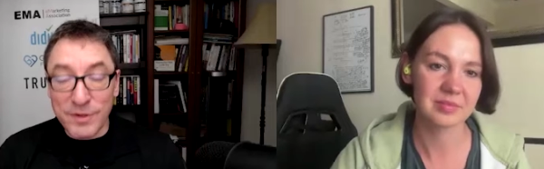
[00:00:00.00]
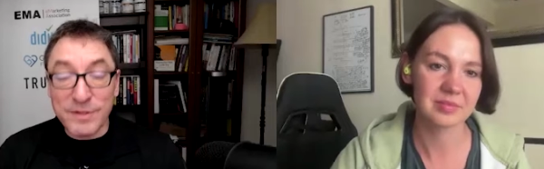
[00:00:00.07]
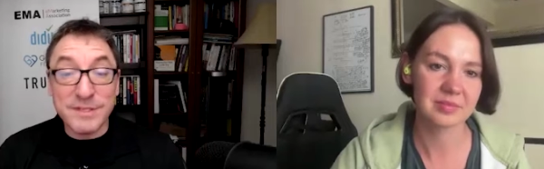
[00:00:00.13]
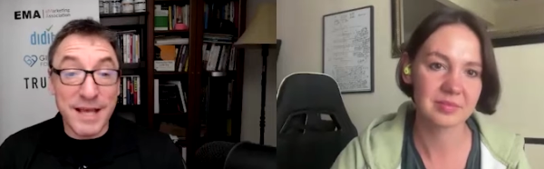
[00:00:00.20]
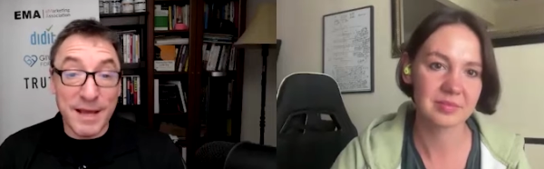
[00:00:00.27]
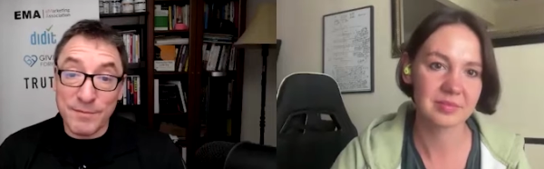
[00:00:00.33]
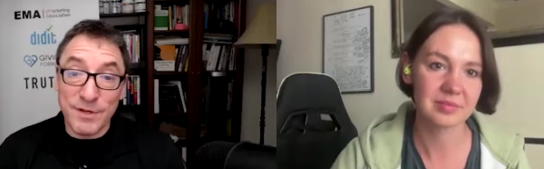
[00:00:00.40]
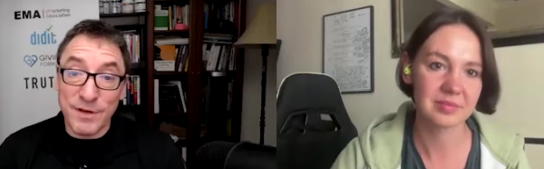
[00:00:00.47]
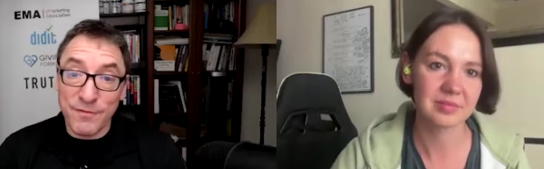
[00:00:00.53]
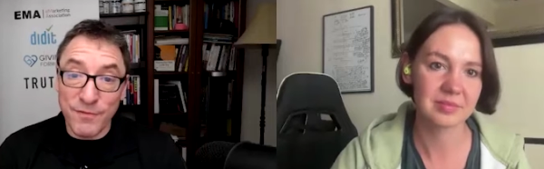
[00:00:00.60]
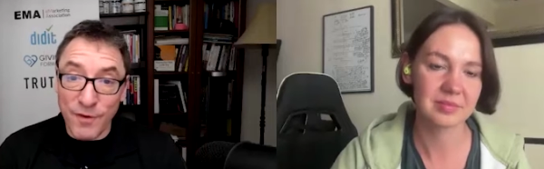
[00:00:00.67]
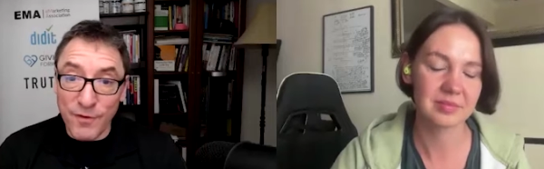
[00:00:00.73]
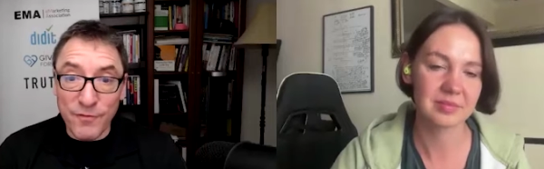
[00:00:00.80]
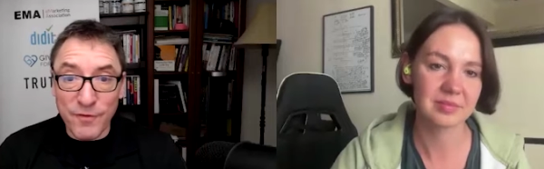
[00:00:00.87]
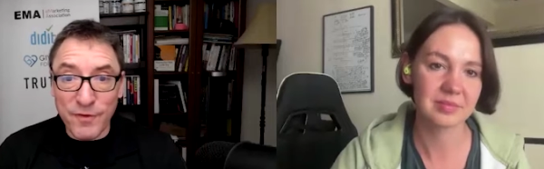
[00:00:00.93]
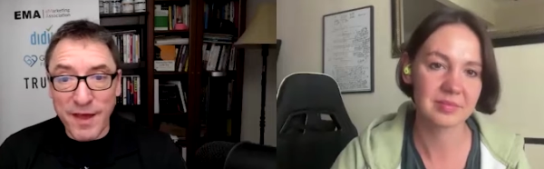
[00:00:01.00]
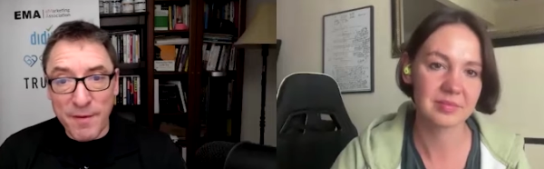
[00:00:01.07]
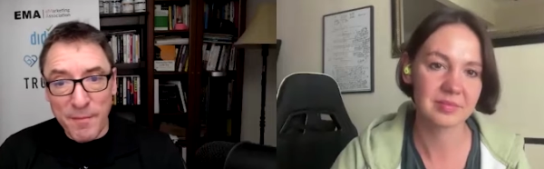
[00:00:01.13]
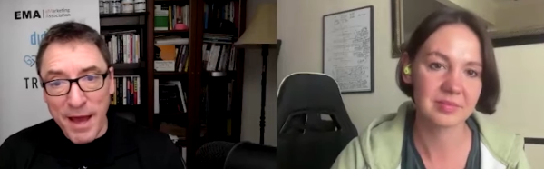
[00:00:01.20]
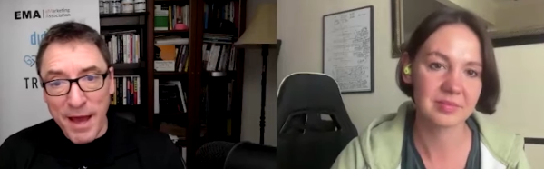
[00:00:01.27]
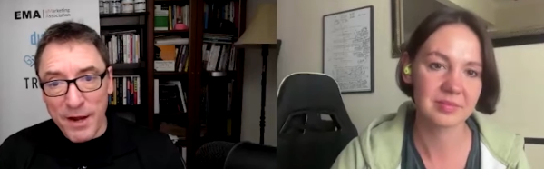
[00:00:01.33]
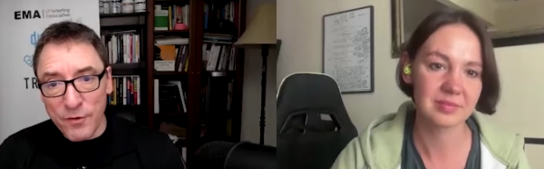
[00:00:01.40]
Speaker 1: or a Samsung phone, for
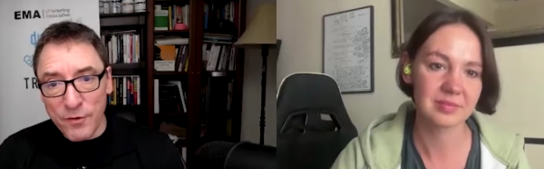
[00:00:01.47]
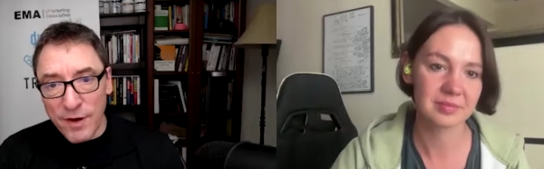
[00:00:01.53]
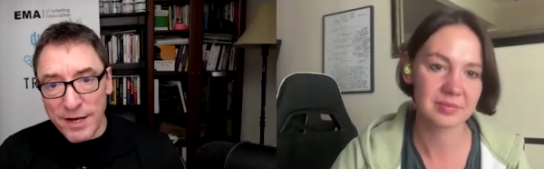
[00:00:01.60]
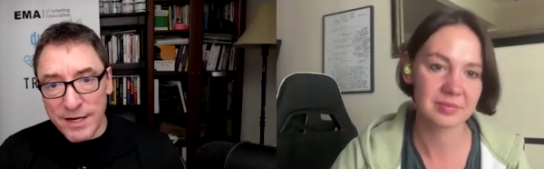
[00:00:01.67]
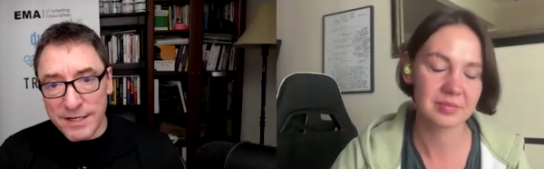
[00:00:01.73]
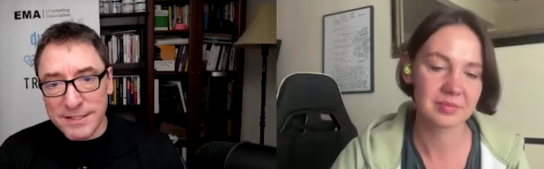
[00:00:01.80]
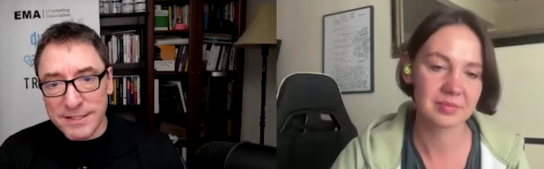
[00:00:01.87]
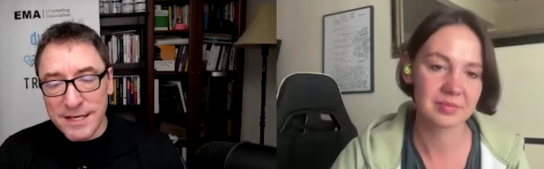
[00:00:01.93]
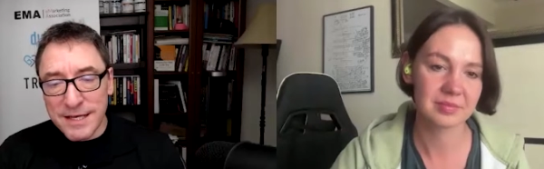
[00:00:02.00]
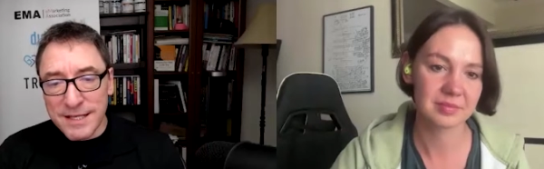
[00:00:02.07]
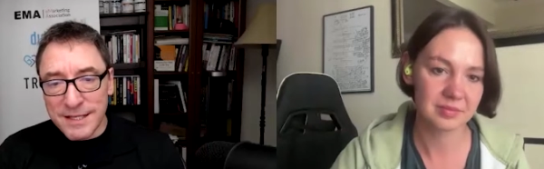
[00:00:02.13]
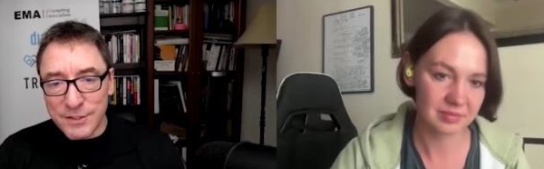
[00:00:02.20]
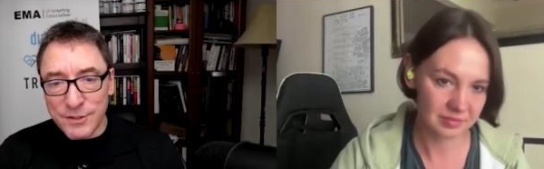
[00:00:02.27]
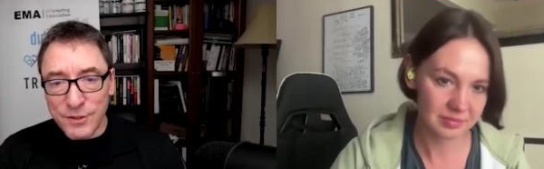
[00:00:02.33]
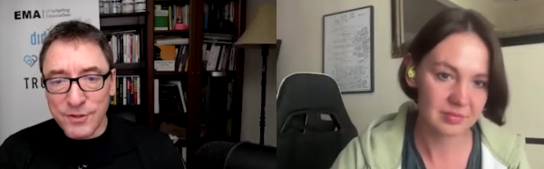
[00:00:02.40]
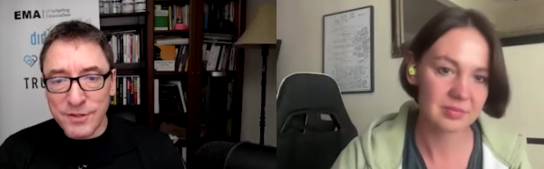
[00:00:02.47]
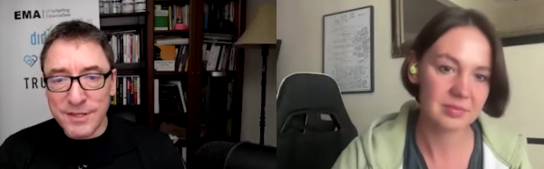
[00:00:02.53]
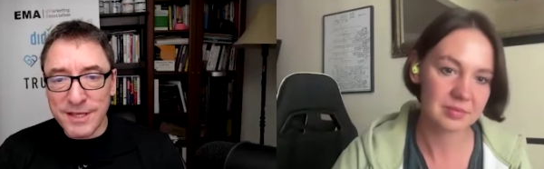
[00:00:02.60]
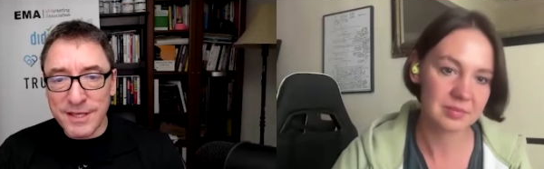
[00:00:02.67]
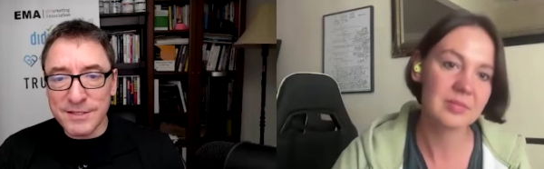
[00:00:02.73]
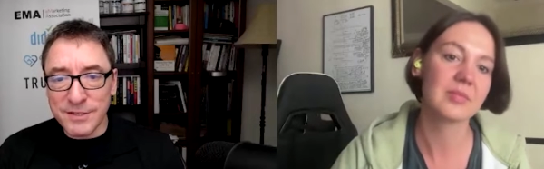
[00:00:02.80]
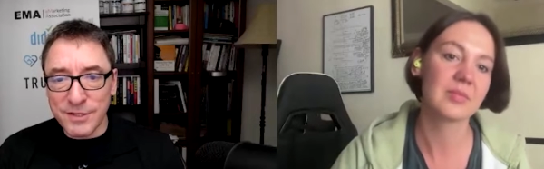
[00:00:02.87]
that matter, right? Is there's certain
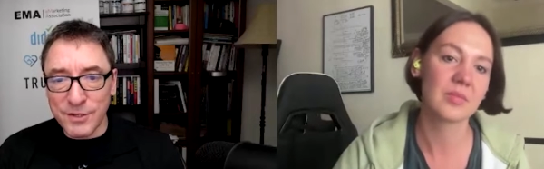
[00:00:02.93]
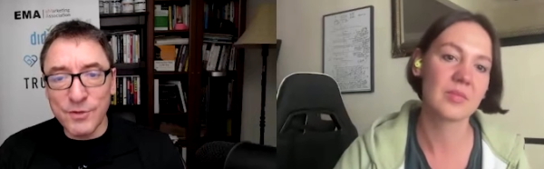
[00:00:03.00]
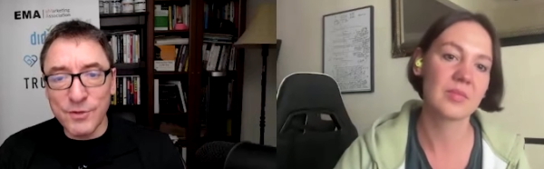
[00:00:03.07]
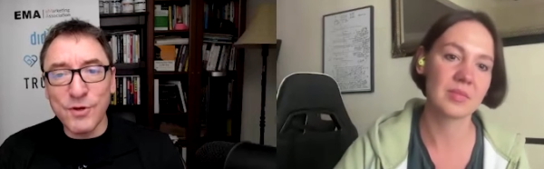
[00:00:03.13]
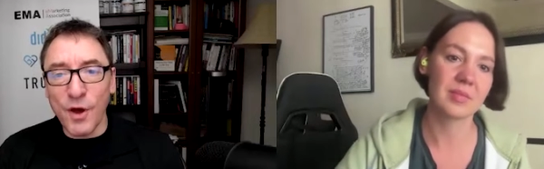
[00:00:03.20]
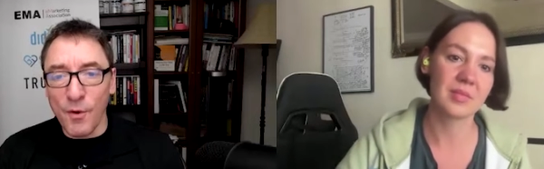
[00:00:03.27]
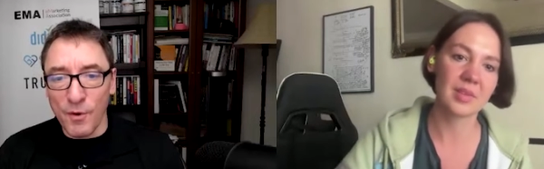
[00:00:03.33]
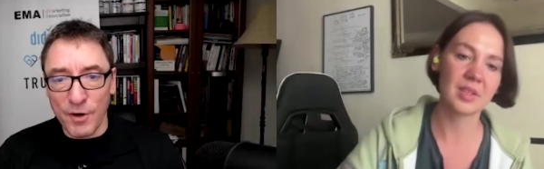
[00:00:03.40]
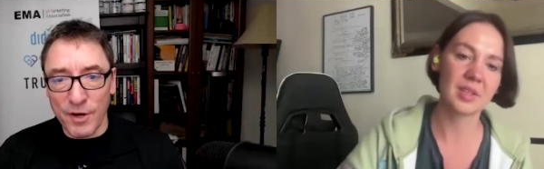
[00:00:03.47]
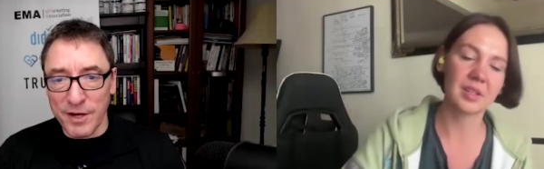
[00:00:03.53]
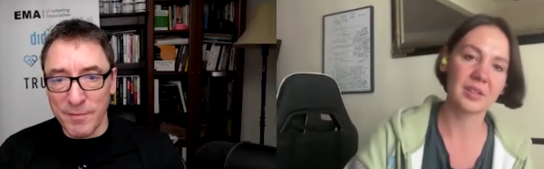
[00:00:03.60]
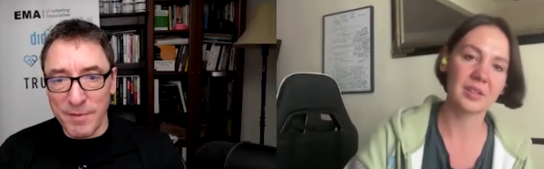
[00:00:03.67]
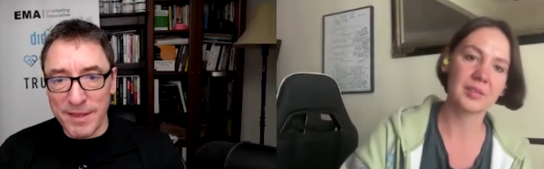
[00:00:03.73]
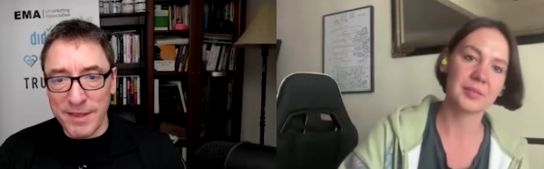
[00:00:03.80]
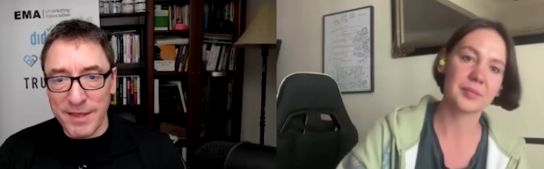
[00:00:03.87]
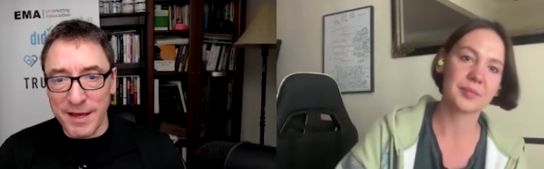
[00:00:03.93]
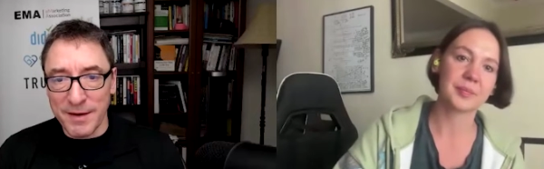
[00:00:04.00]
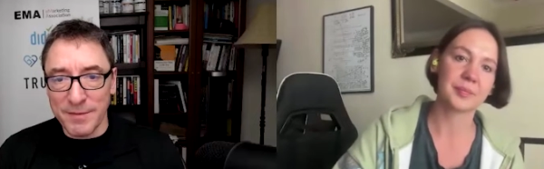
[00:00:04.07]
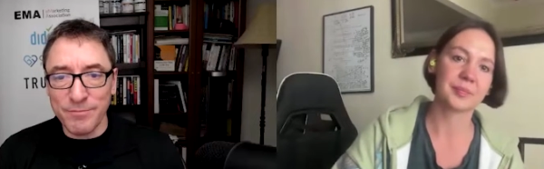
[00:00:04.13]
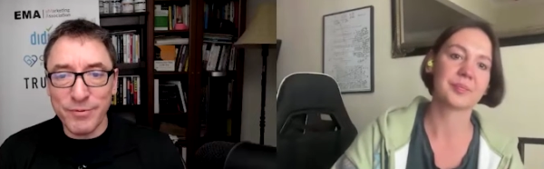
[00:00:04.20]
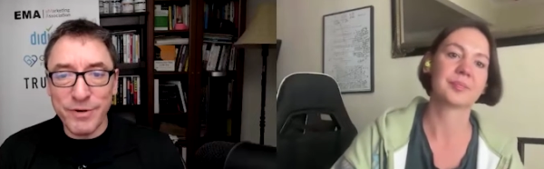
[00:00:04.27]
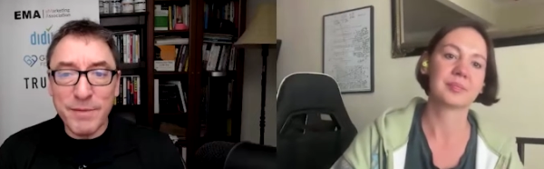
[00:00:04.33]
things that you know are going to be
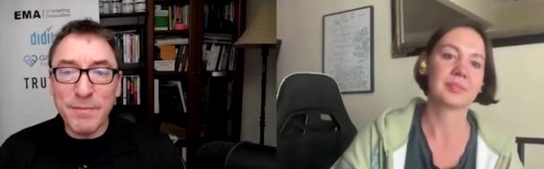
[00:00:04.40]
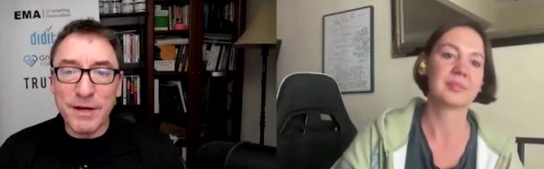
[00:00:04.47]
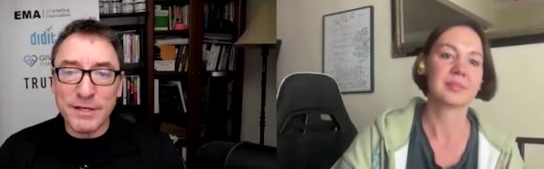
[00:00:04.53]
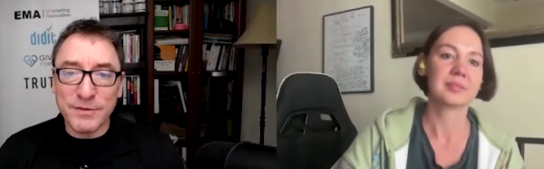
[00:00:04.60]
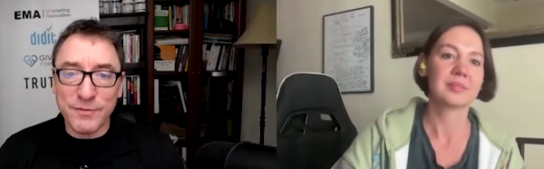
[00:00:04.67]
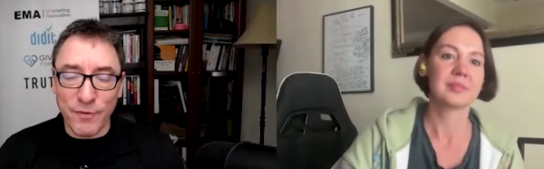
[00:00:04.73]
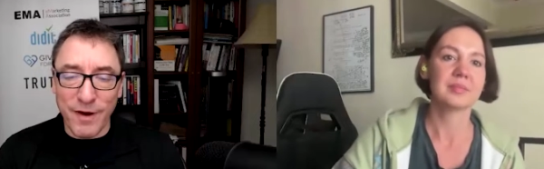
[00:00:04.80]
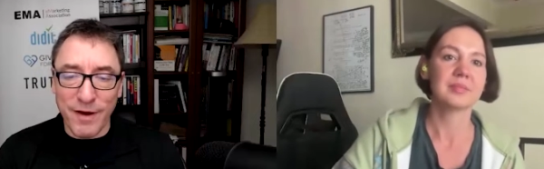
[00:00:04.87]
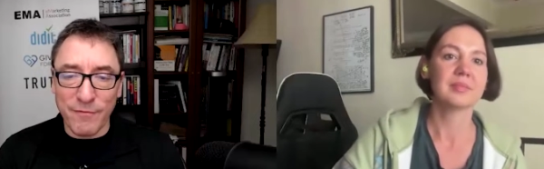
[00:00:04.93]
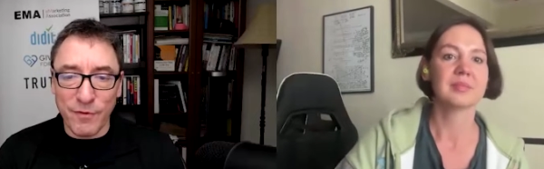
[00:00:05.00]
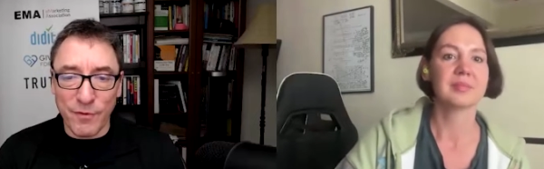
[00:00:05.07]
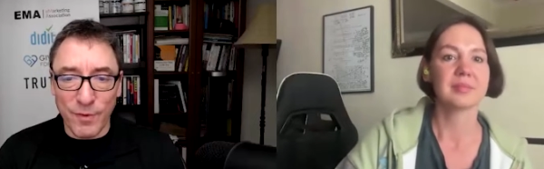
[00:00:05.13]
there pretty much forever